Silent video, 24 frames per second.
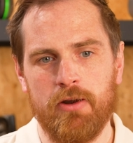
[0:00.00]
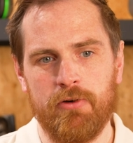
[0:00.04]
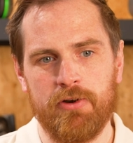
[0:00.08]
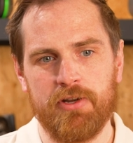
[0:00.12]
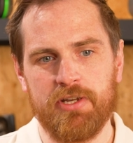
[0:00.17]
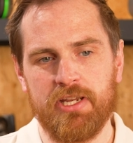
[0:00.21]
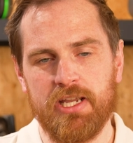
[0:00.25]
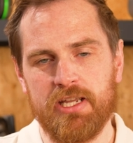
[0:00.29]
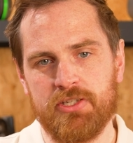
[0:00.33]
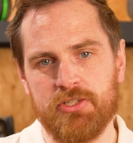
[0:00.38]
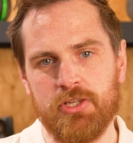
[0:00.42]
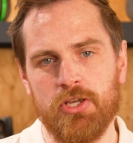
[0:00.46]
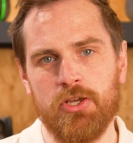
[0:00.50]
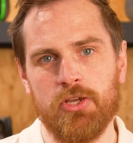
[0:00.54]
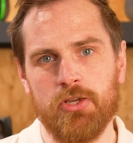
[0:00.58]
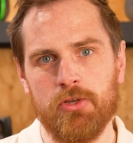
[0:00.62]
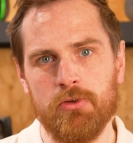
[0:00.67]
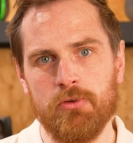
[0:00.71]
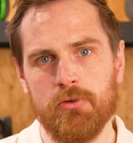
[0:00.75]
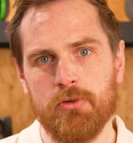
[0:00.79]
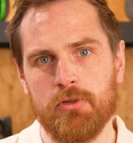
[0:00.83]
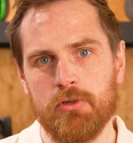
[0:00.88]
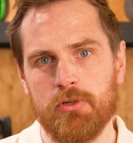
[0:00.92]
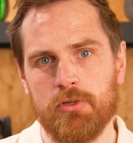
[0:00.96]
on year
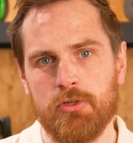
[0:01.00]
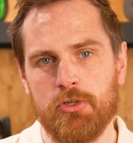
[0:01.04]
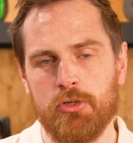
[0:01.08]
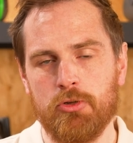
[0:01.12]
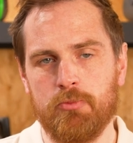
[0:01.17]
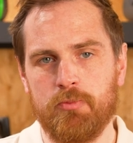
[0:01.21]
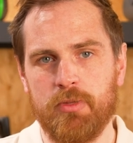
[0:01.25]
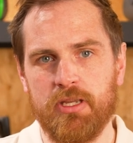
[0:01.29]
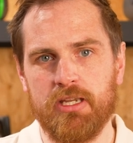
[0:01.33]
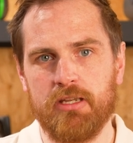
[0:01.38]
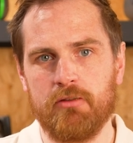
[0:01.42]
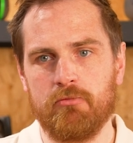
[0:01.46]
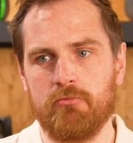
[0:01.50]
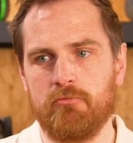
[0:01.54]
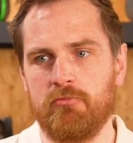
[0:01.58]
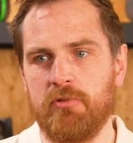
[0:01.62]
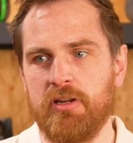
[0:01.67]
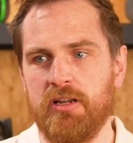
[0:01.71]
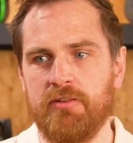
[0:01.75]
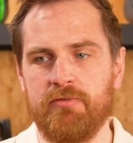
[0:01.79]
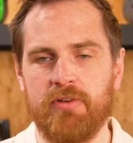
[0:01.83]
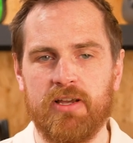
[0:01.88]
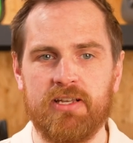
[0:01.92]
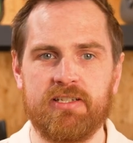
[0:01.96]
2, you'd be
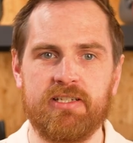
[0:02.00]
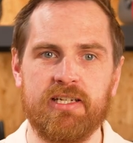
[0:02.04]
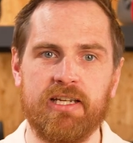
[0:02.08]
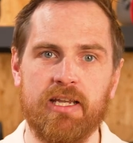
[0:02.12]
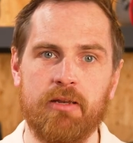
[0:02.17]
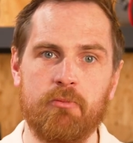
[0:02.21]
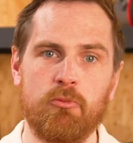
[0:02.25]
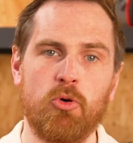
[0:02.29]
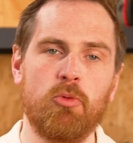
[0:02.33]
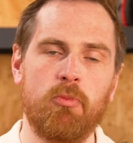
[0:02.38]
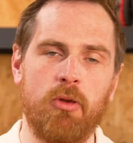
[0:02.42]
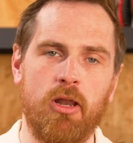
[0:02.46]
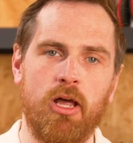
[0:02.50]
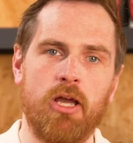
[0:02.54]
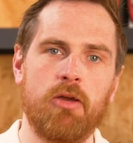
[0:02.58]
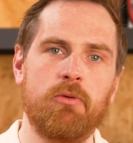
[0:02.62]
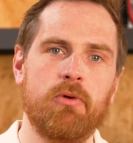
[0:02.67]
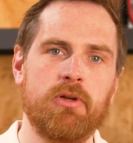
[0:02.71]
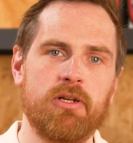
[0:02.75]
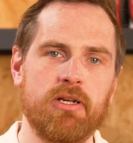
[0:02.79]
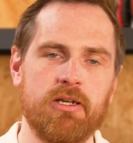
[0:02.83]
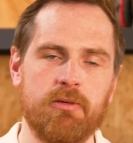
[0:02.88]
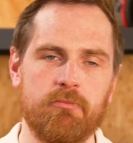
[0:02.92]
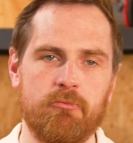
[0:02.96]
reinvesting in more
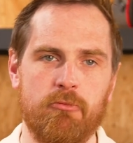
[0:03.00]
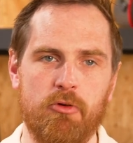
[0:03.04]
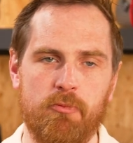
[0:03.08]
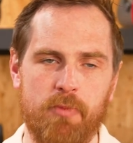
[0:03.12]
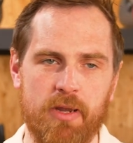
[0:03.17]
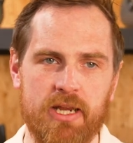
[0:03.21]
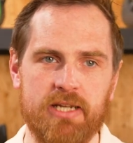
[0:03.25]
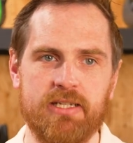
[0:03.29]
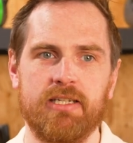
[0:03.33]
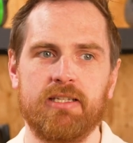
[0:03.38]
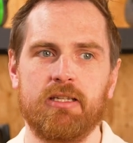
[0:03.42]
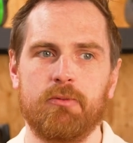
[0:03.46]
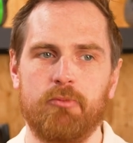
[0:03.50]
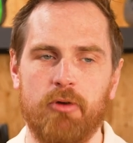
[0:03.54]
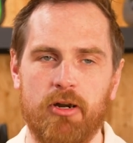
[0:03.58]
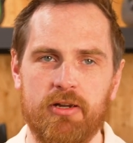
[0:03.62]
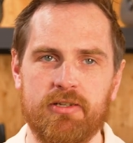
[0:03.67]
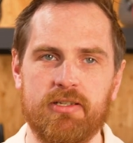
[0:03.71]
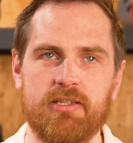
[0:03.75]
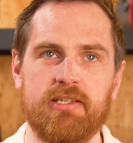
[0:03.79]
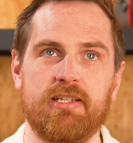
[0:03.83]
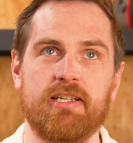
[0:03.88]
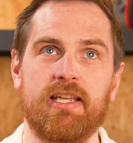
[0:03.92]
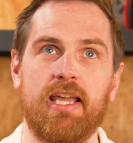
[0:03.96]
plywood and repeating the
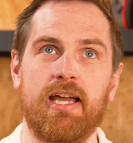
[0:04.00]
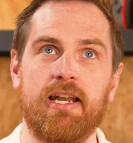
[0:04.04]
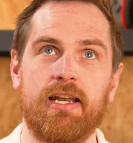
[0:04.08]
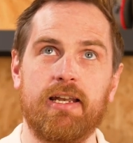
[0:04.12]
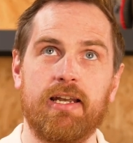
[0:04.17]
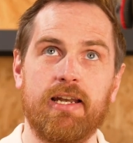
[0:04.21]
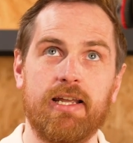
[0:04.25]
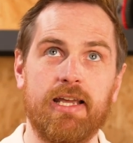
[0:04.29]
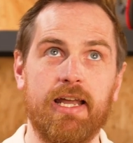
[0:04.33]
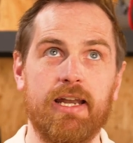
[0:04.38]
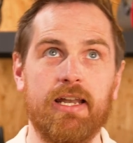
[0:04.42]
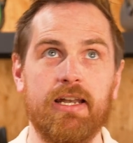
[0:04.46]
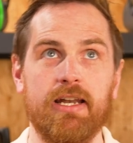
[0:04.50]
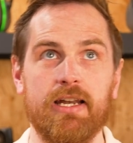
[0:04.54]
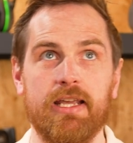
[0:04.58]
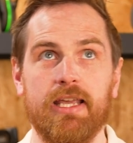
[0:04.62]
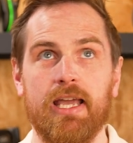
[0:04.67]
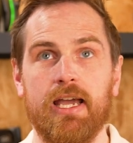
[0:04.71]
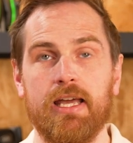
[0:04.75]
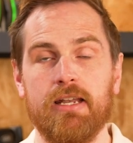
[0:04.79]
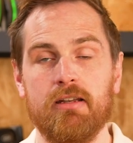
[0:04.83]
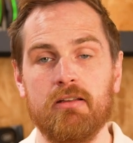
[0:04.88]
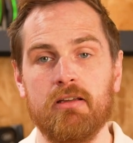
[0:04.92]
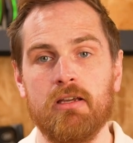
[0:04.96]
process again and again and
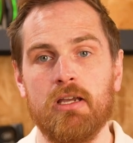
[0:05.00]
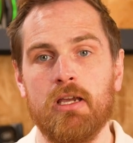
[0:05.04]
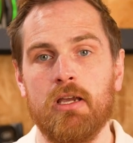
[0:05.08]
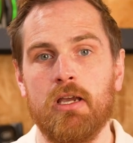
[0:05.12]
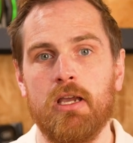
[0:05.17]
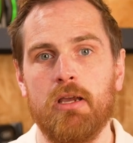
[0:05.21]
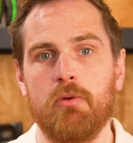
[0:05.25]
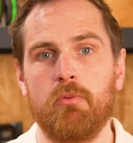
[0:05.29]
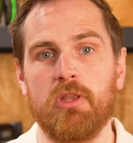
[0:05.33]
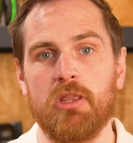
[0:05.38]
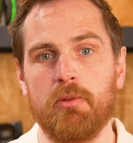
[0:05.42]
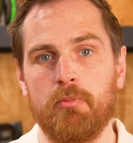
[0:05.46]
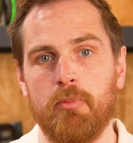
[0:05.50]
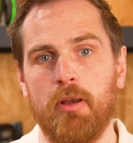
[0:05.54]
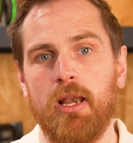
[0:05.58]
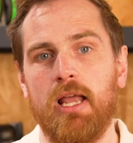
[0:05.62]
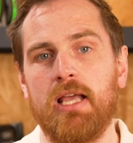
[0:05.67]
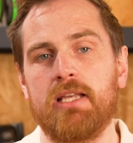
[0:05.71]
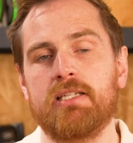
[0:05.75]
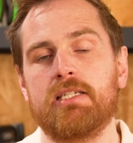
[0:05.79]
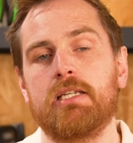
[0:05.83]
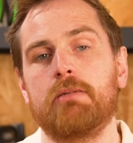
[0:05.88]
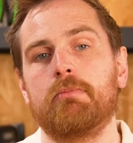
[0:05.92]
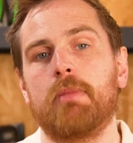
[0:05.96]
again. With the
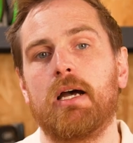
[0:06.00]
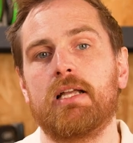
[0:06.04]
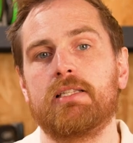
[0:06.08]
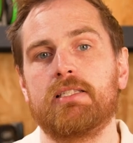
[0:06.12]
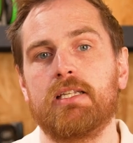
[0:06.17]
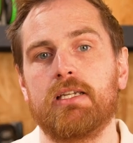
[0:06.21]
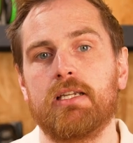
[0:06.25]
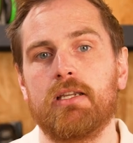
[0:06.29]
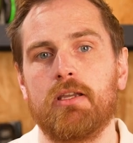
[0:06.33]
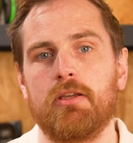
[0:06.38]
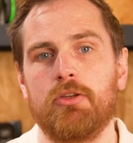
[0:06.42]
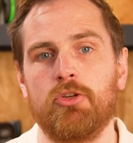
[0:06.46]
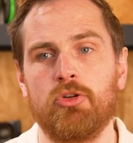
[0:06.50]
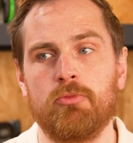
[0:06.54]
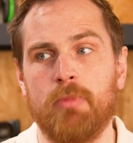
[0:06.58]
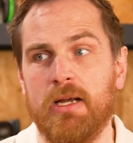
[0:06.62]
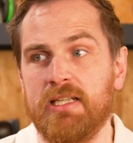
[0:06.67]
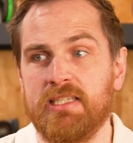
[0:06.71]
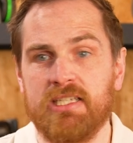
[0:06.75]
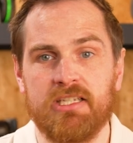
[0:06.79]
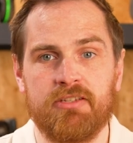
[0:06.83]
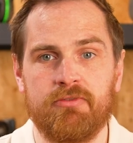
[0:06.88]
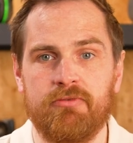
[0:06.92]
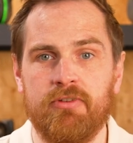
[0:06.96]
plastic matting, your
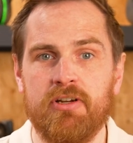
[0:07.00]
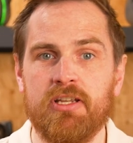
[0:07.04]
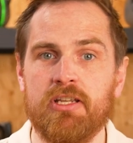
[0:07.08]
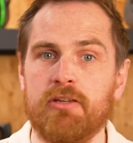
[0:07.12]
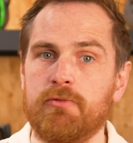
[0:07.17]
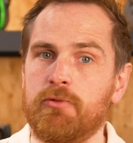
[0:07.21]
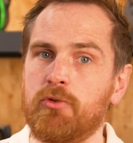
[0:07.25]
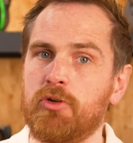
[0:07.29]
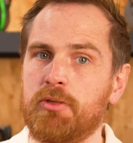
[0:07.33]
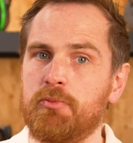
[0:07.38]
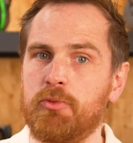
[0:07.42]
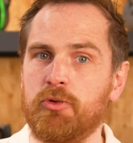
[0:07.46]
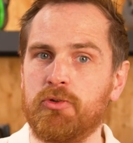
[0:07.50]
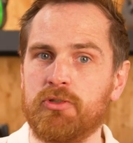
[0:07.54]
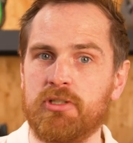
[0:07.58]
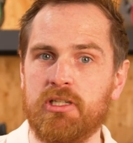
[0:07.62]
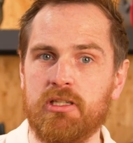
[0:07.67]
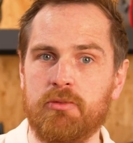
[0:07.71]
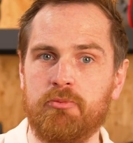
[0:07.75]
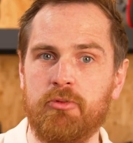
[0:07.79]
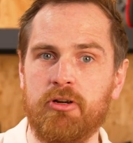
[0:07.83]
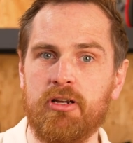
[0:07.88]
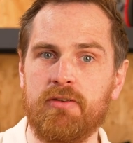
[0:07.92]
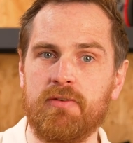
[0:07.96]
matting's free. You've already bought
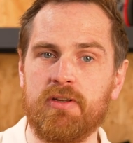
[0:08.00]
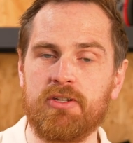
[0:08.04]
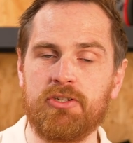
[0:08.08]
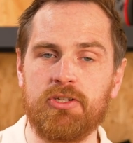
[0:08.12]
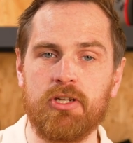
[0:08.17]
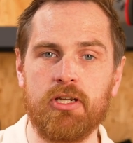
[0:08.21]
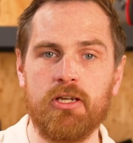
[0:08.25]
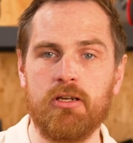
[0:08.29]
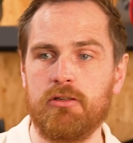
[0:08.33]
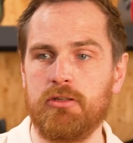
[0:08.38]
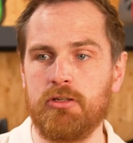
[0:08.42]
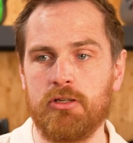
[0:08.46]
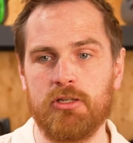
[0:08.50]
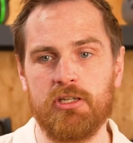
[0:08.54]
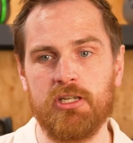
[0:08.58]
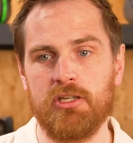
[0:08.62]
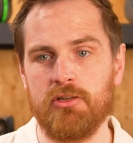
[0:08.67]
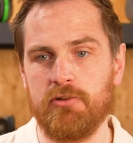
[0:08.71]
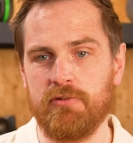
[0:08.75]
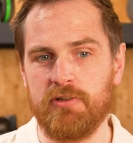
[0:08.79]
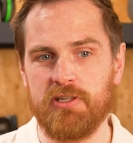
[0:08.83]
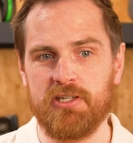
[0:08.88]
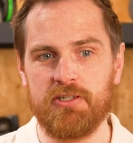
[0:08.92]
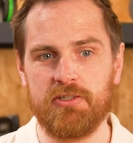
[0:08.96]
it the previous year. You can
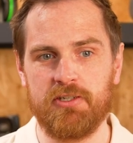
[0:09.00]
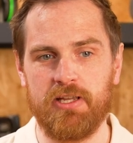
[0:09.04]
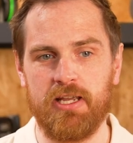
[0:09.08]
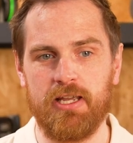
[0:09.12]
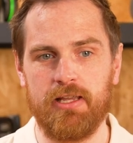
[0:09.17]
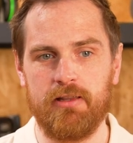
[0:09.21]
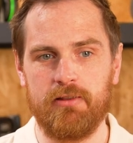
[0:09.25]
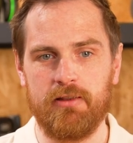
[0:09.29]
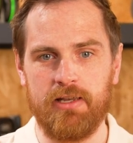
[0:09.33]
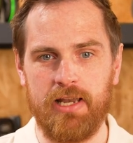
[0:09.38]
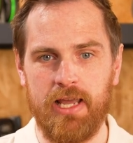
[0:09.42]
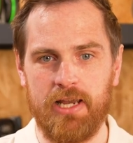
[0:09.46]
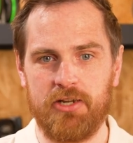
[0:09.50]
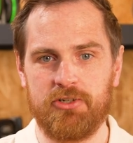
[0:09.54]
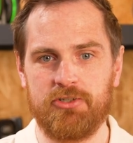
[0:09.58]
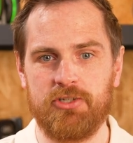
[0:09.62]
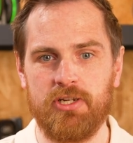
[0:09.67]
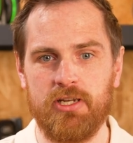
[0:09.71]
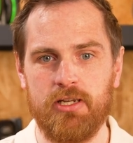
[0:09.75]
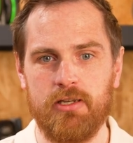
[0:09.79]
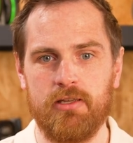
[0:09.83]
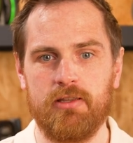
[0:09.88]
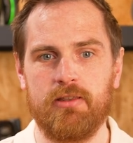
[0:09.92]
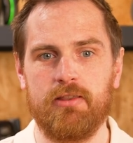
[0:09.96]
use it the next
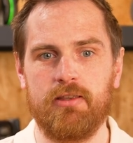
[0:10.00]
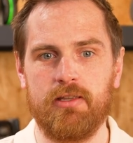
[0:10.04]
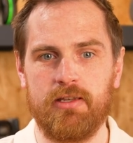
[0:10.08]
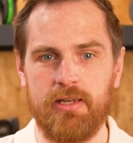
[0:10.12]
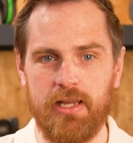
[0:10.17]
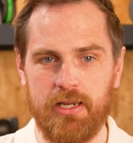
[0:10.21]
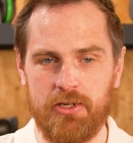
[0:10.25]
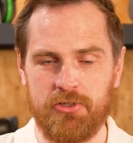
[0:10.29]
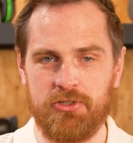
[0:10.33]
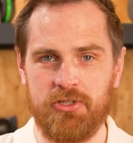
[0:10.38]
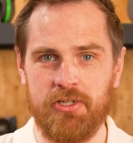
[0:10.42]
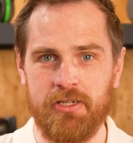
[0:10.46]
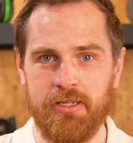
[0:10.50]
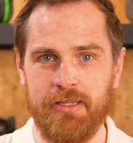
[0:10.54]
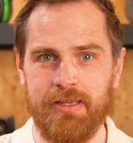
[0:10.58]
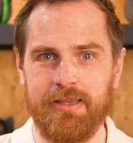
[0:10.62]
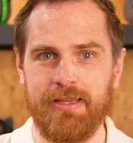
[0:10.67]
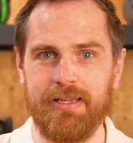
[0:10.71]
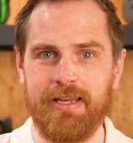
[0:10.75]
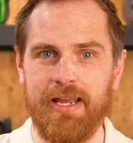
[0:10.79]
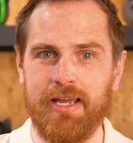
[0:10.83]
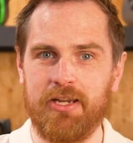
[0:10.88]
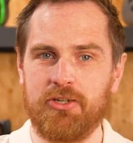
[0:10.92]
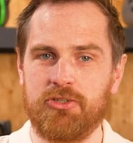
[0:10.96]
year, the next year,
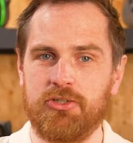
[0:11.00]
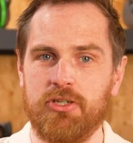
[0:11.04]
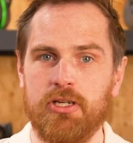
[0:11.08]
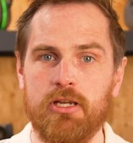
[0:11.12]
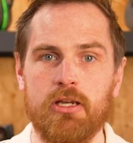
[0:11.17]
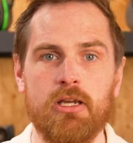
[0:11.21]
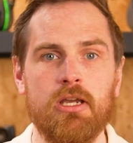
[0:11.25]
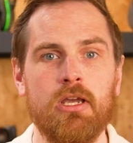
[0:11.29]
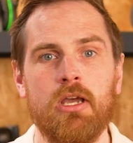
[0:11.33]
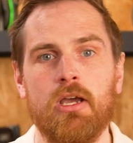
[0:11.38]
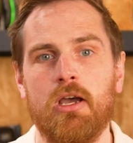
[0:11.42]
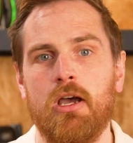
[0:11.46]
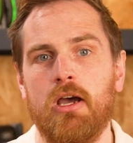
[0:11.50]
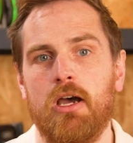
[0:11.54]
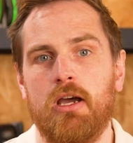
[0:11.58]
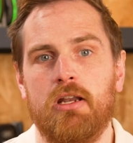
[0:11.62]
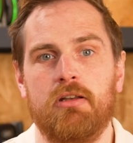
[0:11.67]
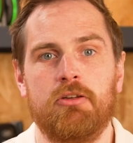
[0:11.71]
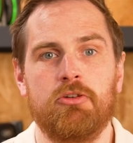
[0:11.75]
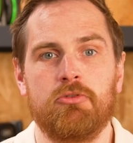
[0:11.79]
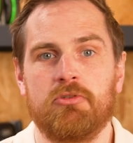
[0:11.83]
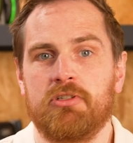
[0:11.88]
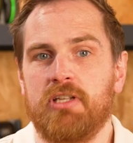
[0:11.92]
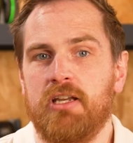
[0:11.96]
the next year,
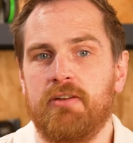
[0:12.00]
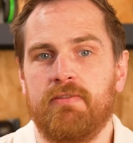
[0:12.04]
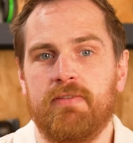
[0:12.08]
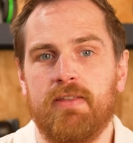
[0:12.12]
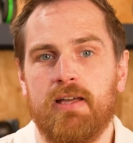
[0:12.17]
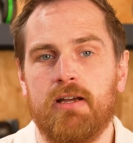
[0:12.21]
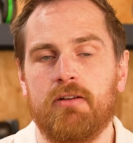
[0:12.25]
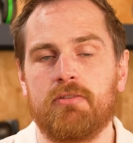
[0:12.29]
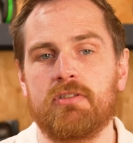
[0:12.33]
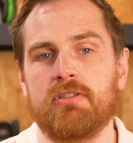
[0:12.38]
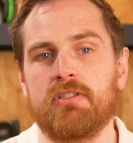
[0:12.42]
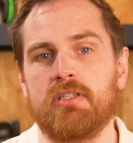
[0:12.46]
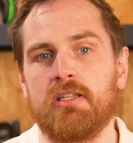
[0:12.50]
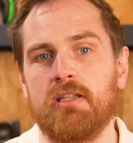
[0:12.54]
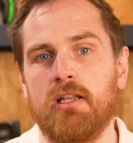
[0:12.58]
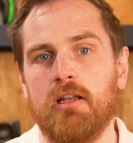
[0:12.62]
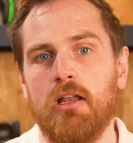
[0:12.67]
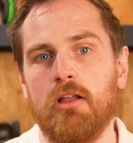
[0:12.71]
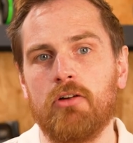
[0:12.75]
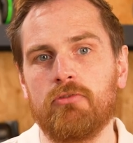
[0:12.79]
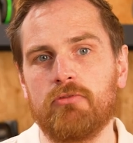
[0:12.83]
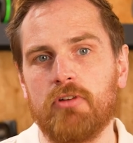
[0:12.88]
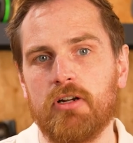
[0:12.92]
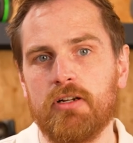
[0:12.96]
and you'll save thousands in the
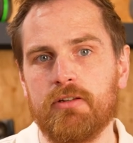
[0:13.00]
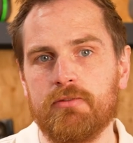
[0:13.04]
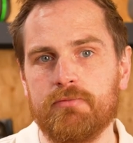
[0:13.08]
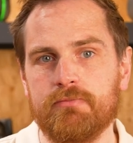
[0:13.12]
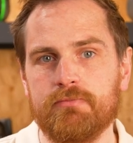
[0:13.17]
long run.